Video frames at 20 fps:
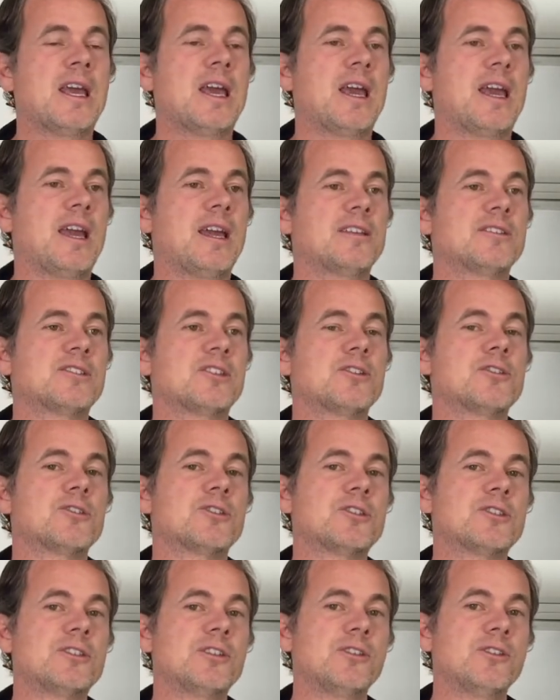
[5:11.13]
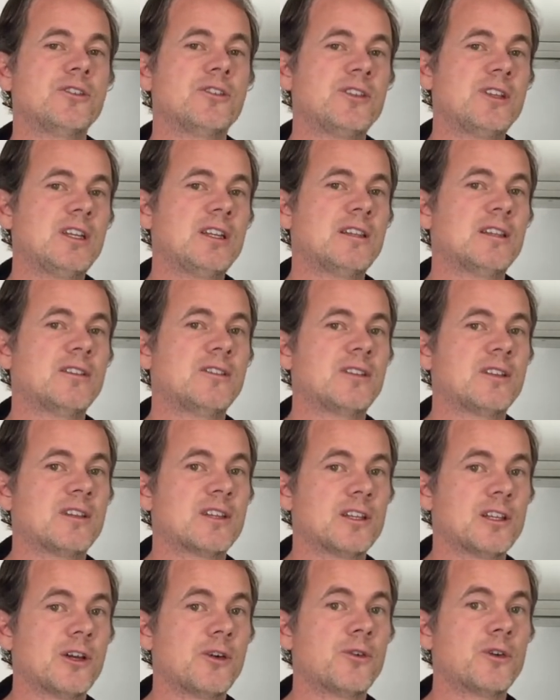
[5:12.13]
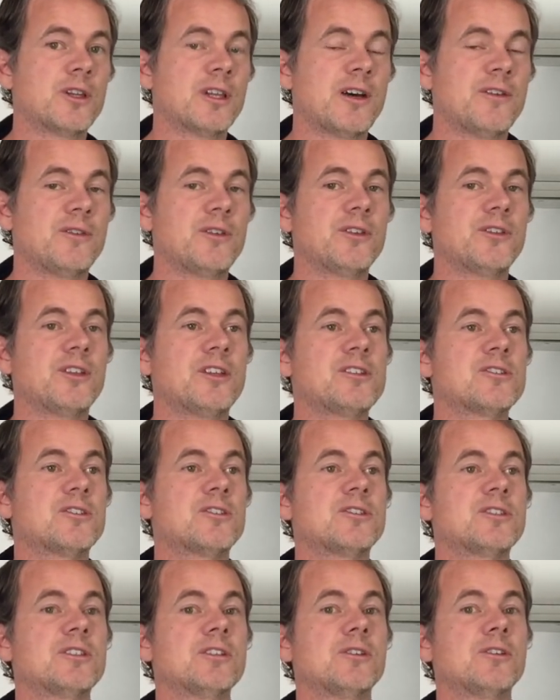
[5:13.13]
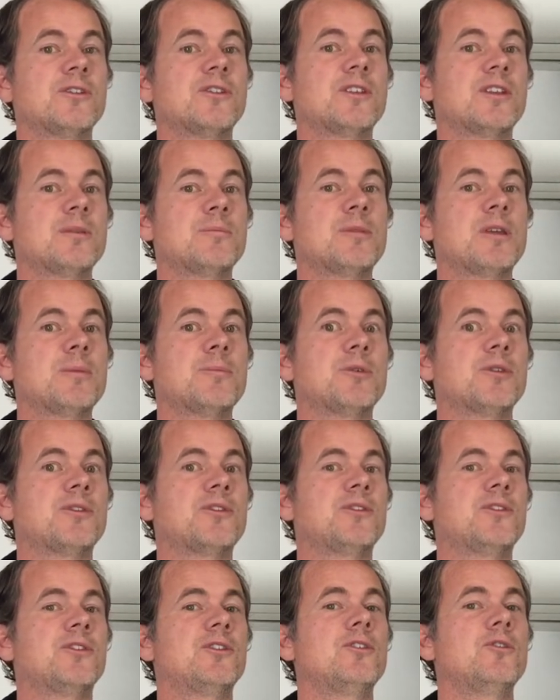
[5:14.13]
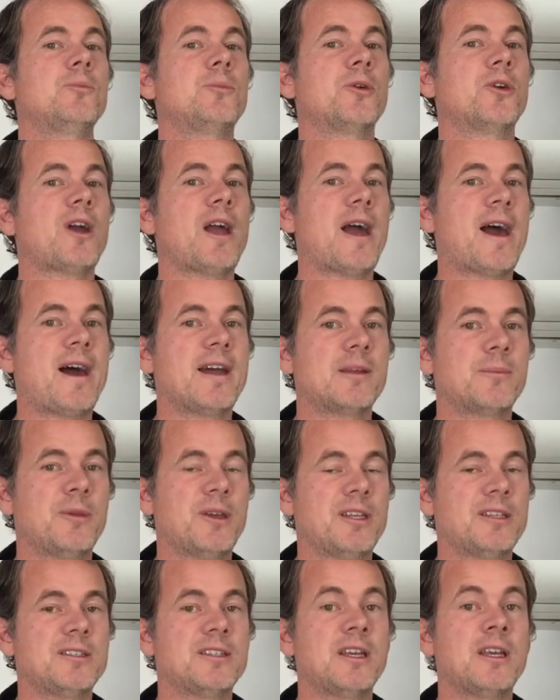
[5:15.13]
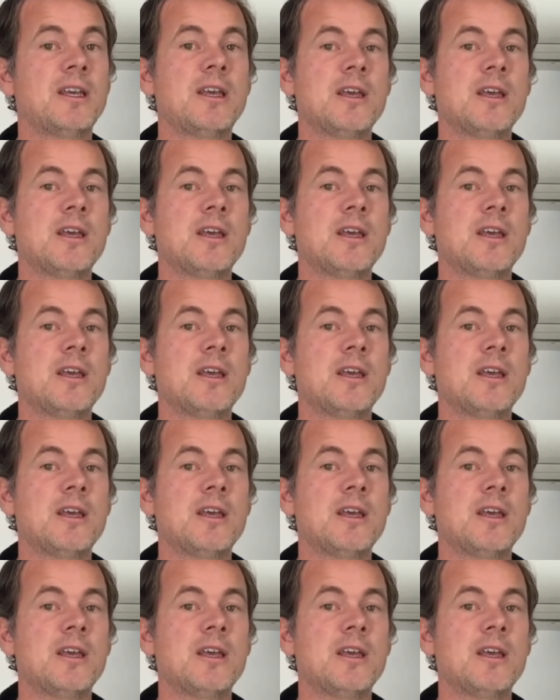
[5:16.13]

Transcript: And so you're still seeing this at the lower levels, and you're still seeing people super adamant.